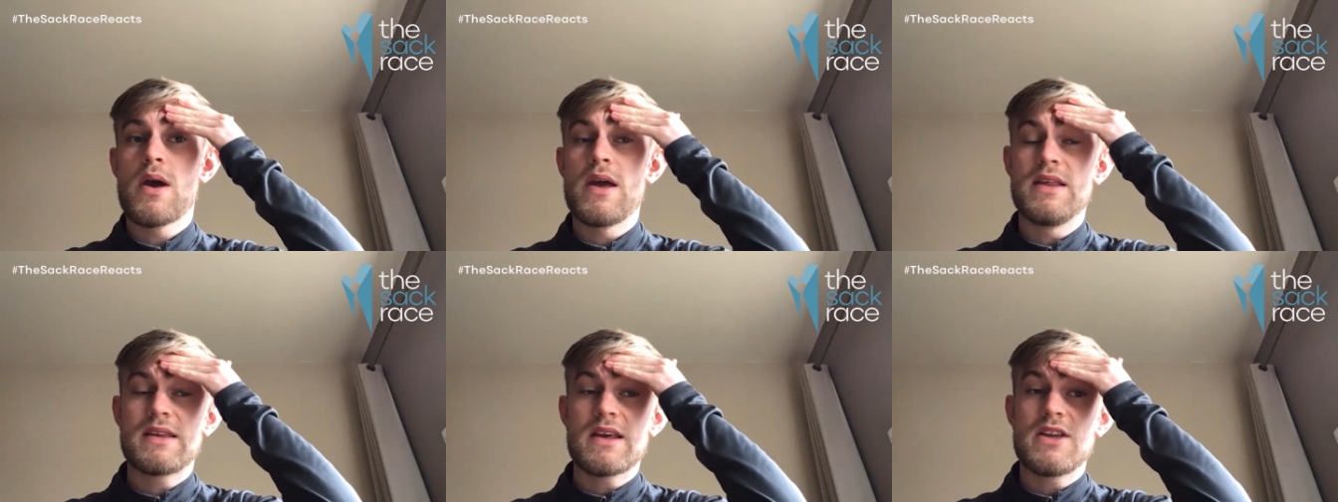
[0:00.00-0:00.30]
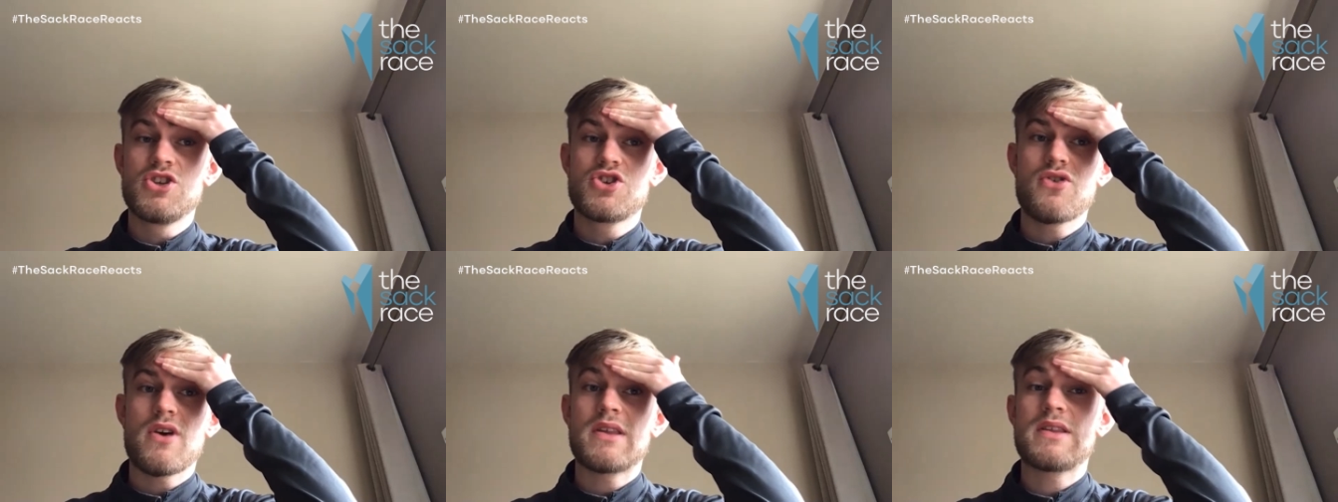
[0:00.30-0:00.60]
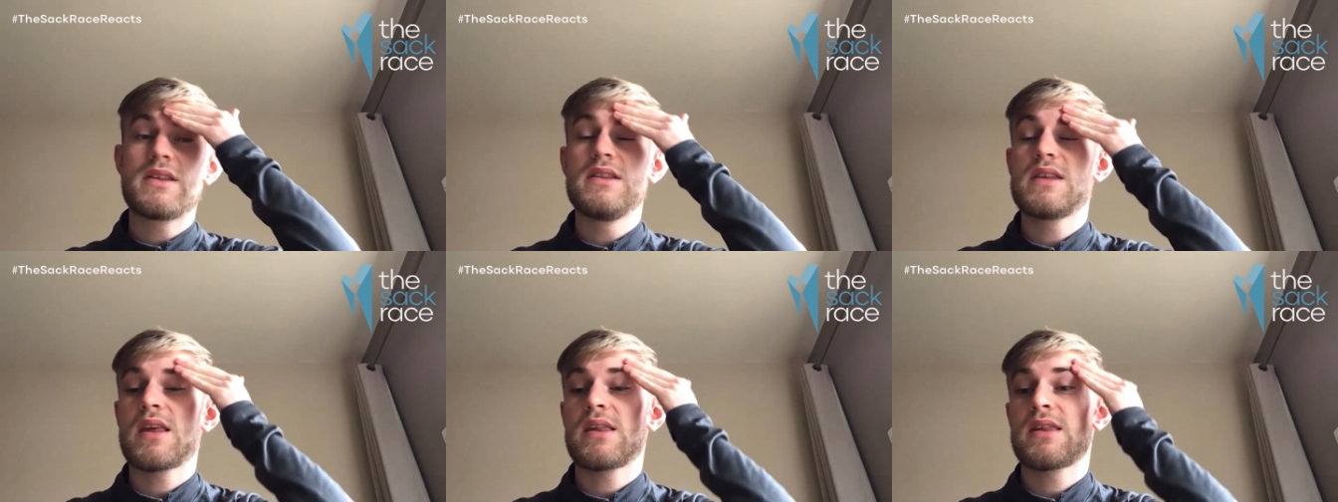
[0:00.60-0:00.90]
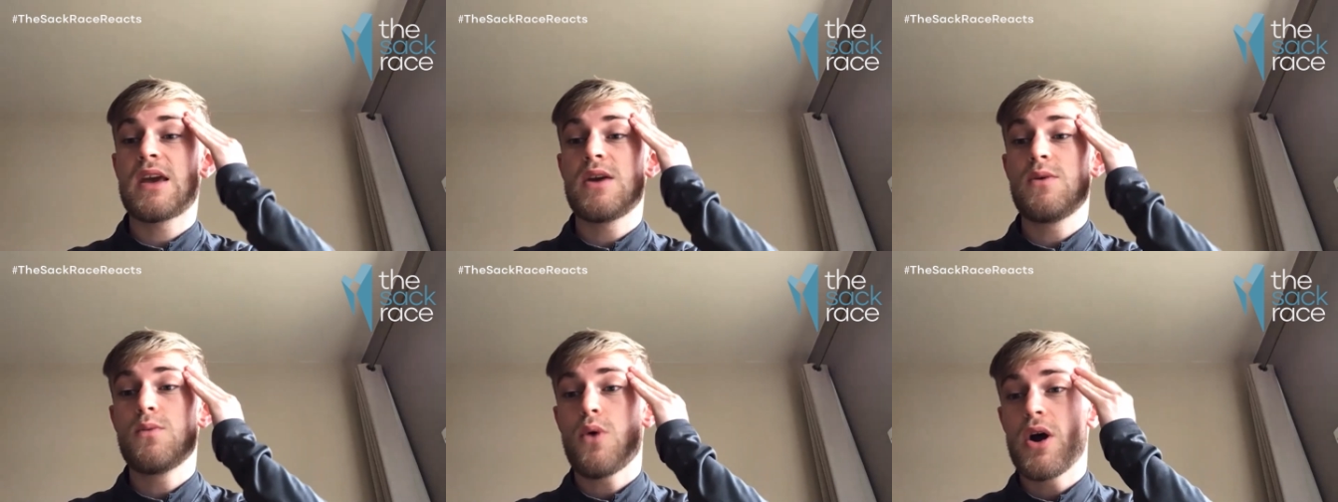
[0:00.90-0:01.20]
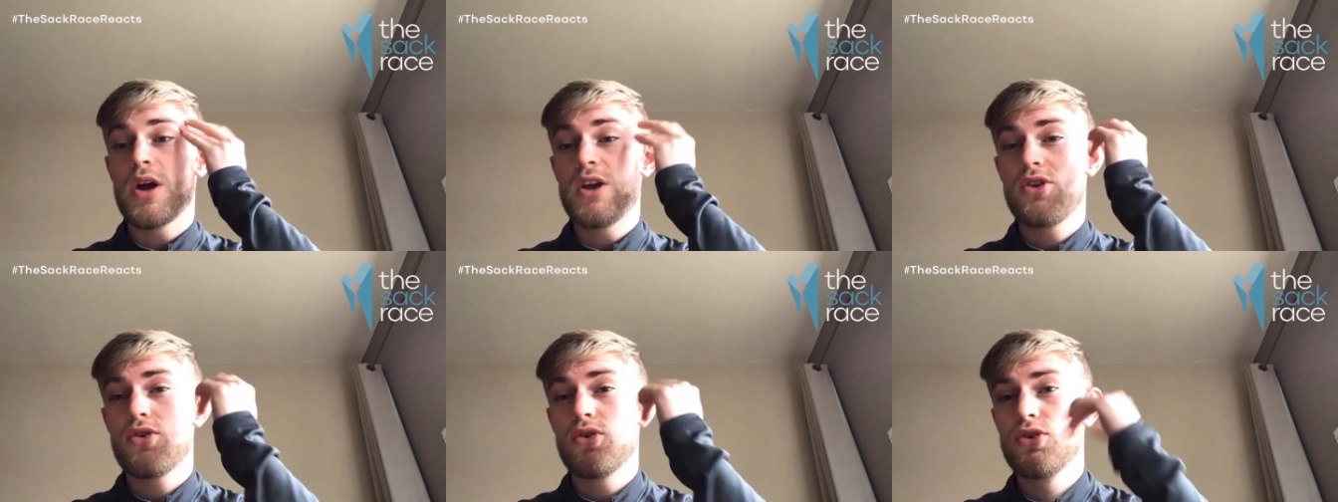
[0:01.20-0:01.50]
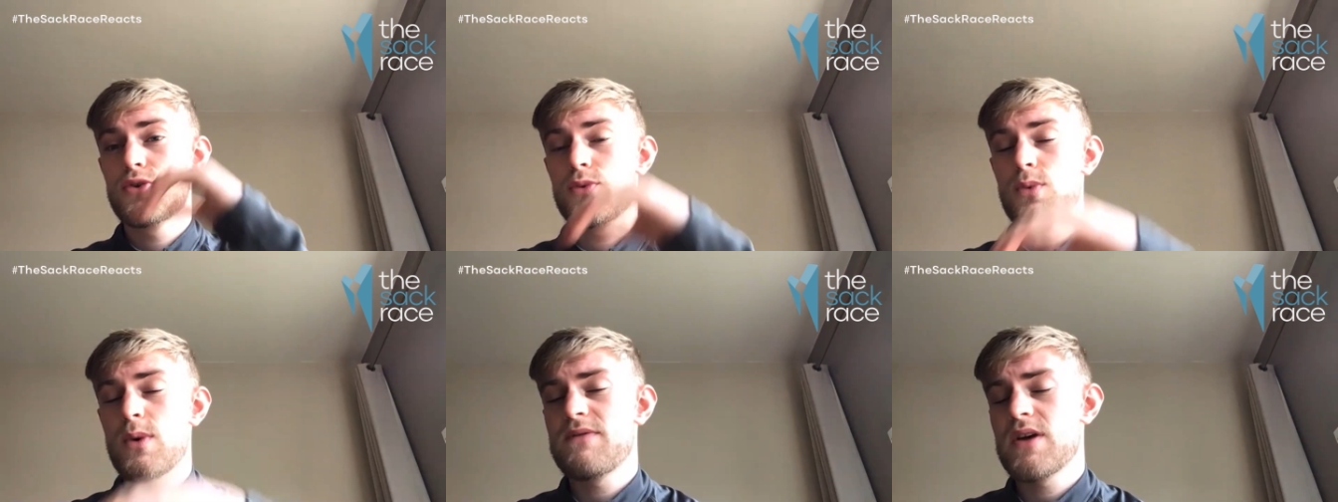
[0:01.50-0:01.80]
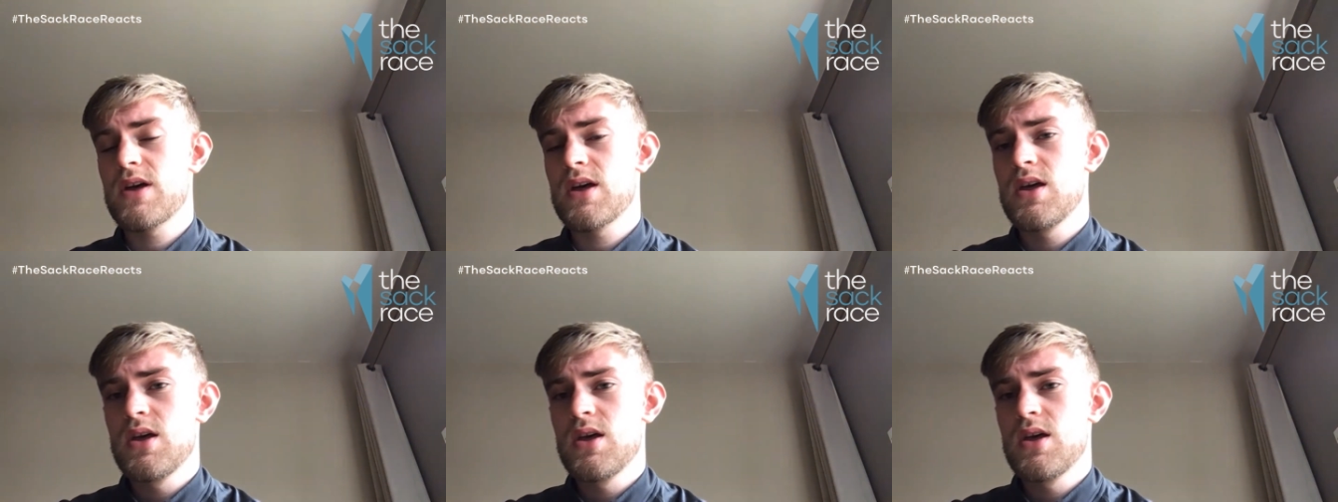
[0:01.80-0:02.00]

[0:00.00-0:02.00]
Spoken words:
it's interesting to see what he does with